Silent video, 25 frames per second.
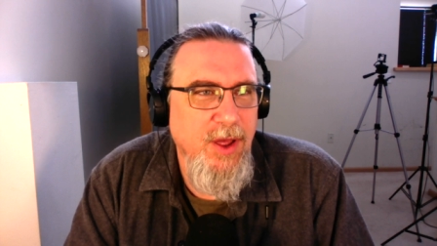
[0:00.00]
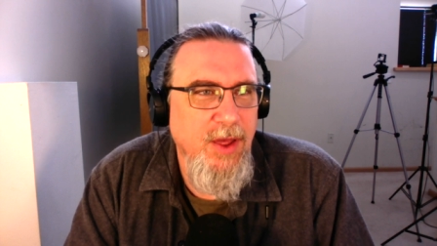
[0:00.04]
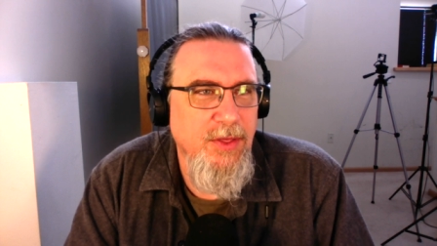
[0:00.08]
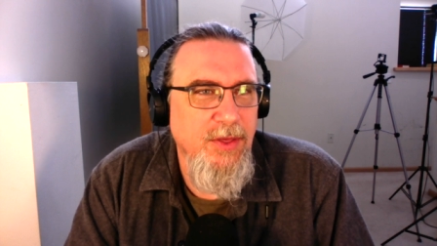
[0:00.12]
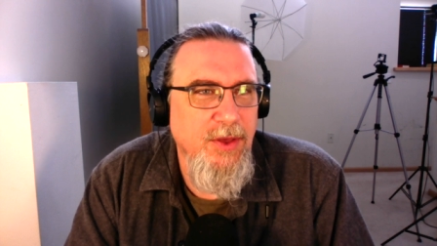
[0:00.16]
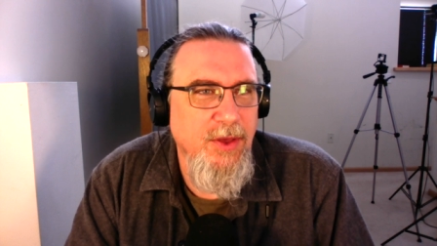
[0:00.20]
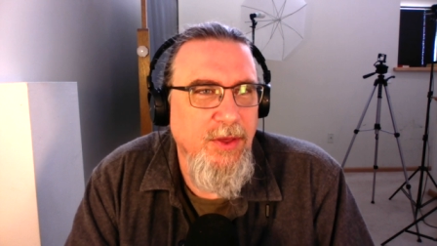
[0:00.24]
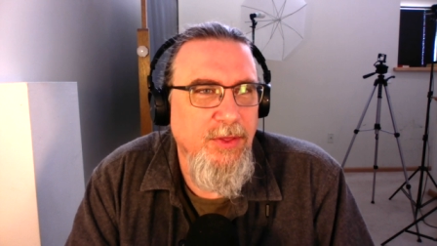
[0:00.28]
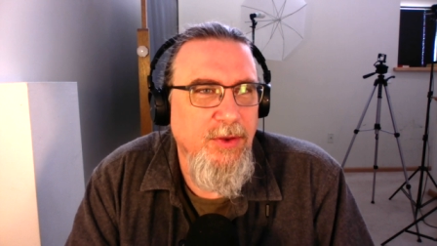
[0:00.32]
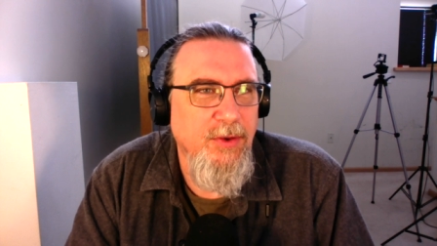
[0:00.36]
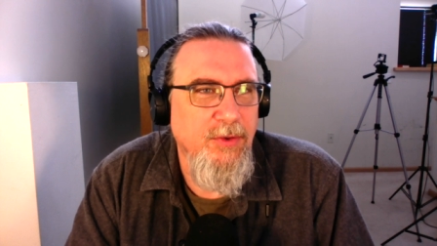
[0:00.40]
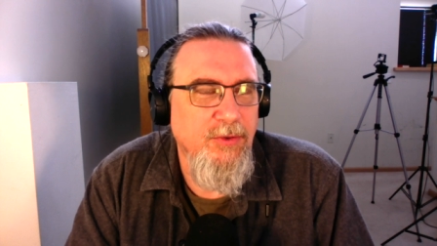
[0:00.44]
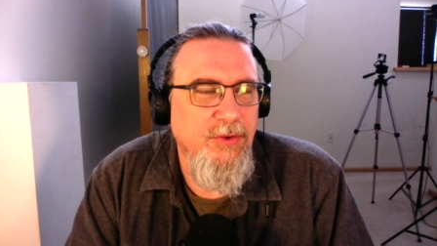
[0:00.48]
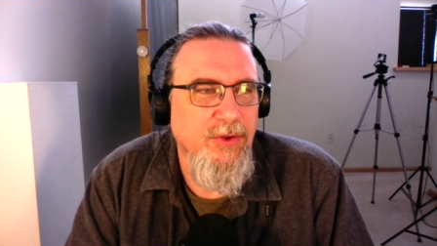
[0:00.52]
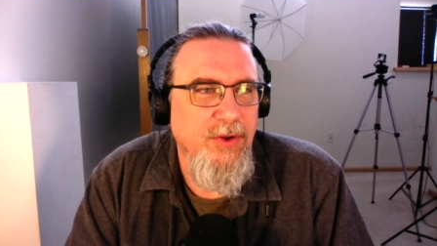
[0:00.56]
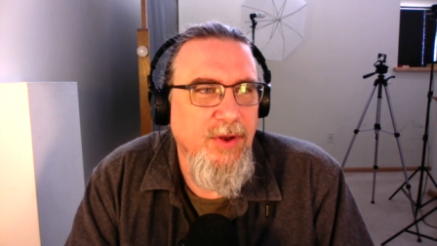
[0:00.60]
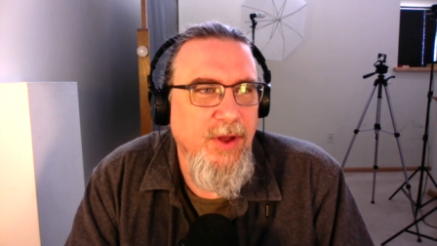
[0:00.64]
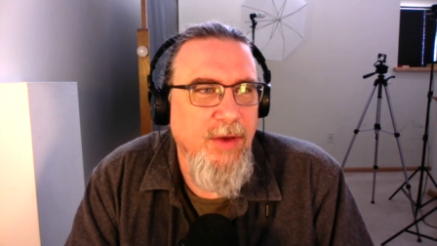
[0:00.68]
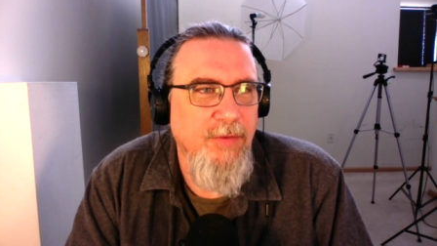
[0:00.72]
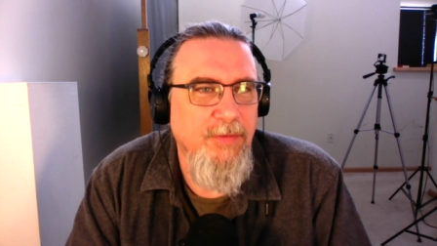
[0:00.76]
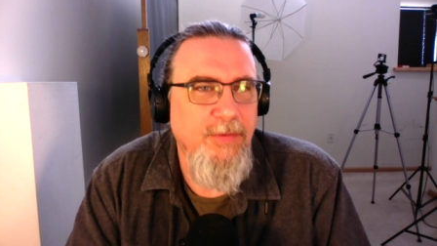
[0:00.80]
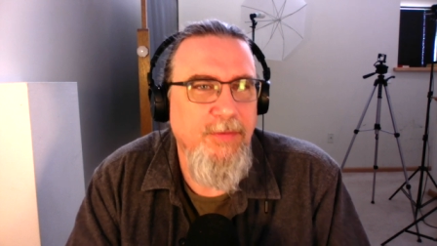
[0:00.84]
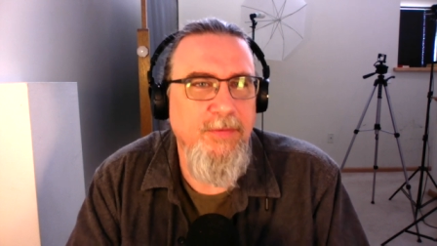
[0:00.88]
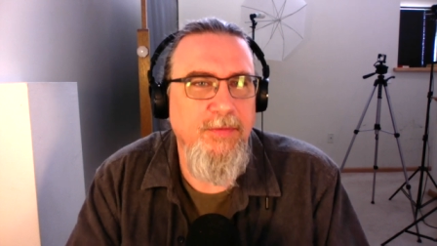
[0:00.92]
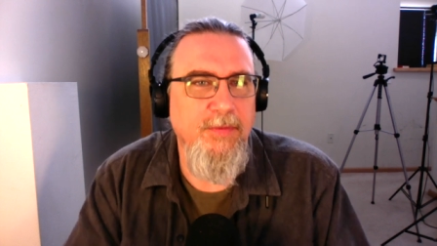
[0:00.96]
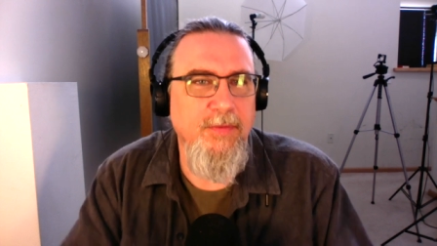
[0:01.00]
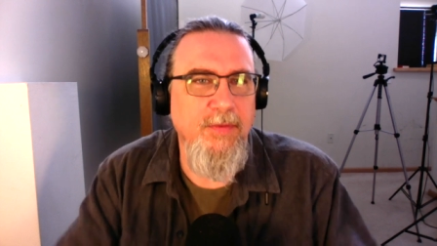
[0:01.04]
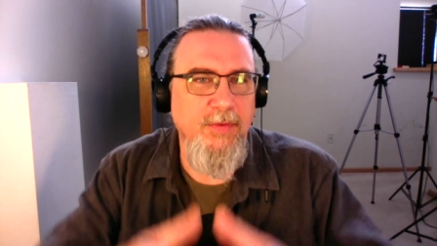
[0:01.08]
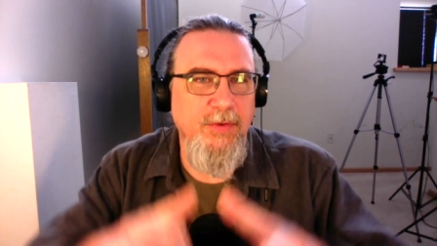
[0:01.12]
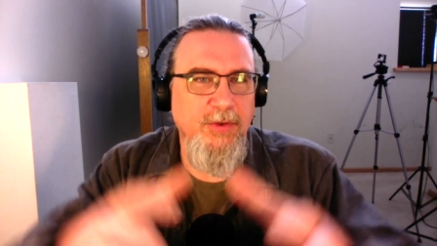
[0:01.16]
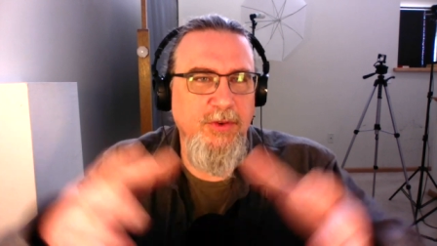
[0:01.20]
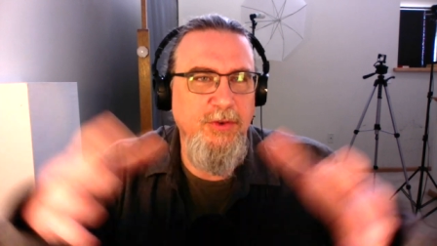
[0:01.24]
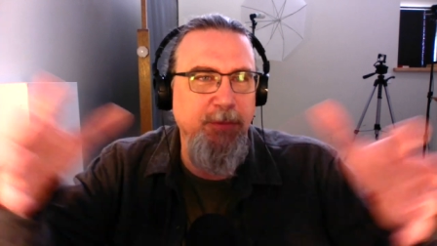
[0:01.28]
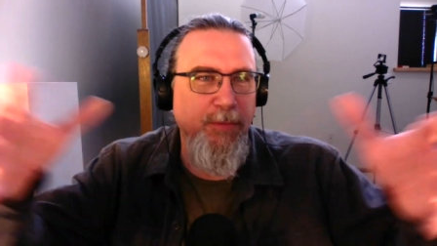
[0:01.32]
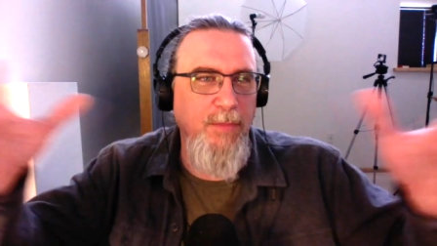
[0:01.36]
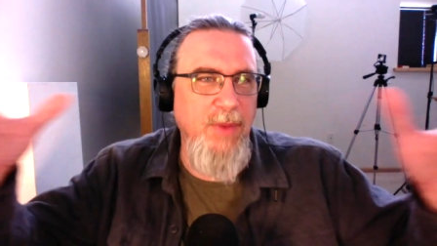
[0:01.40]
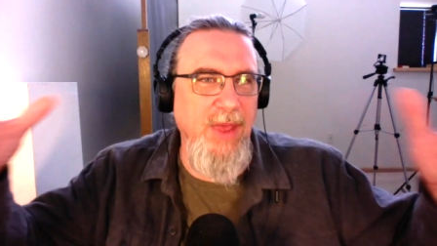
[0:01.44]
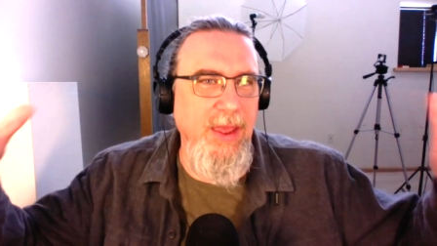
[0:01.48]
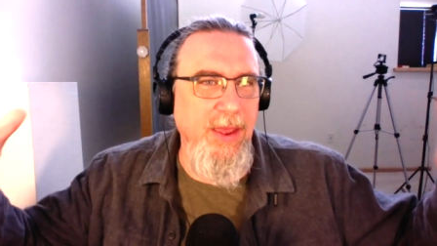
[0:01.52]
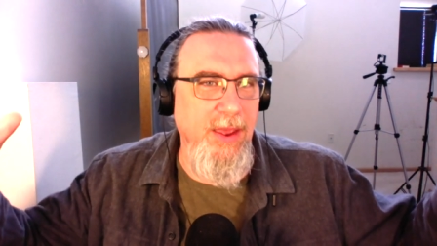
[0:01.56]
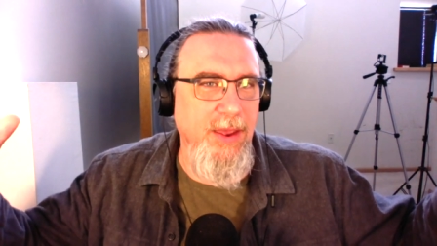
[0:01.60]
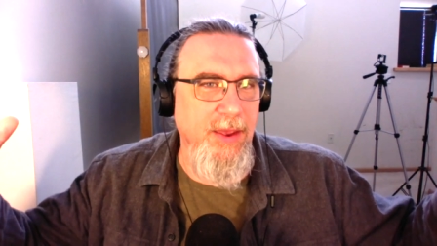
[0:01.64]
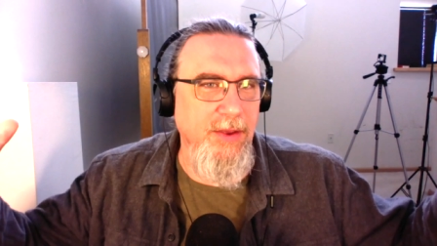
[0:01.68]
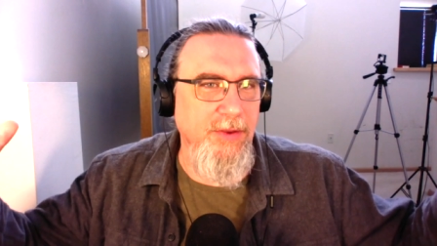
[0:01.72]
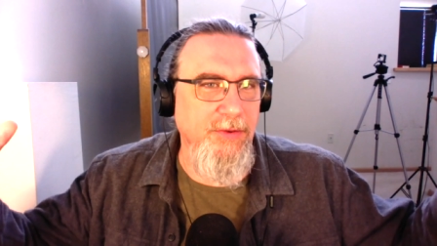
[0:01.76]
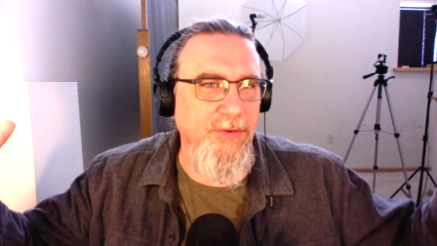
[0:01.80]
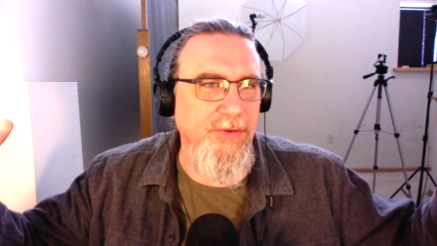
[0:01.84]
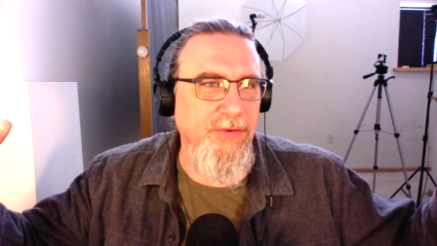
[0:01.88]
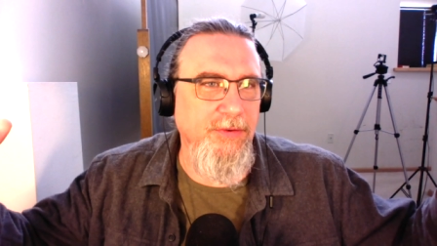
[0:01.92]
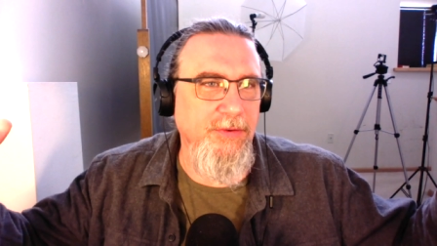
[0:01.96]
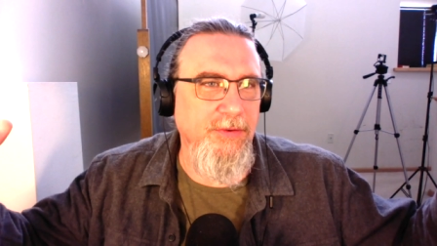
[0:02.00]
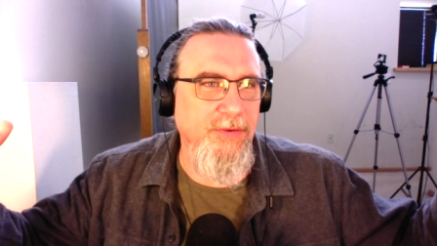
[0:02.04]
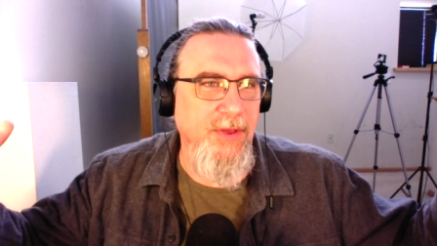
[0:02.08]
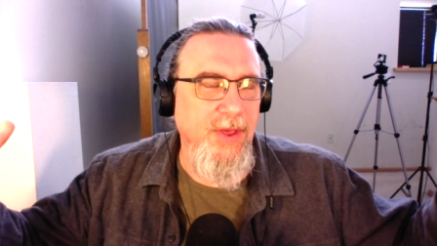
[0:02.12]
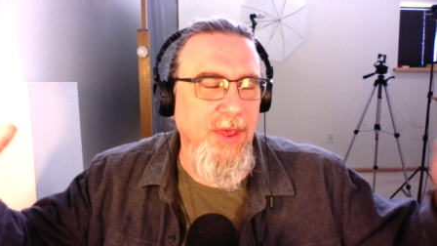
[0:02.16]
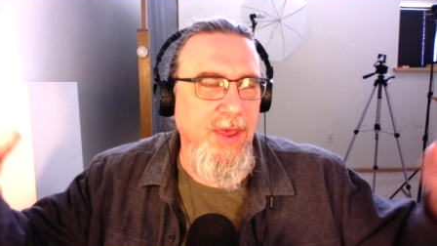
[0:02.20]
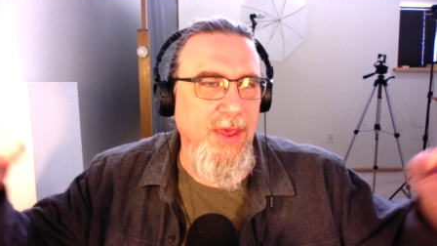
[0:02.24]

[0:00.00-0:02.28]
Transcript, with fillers: I think there's enough space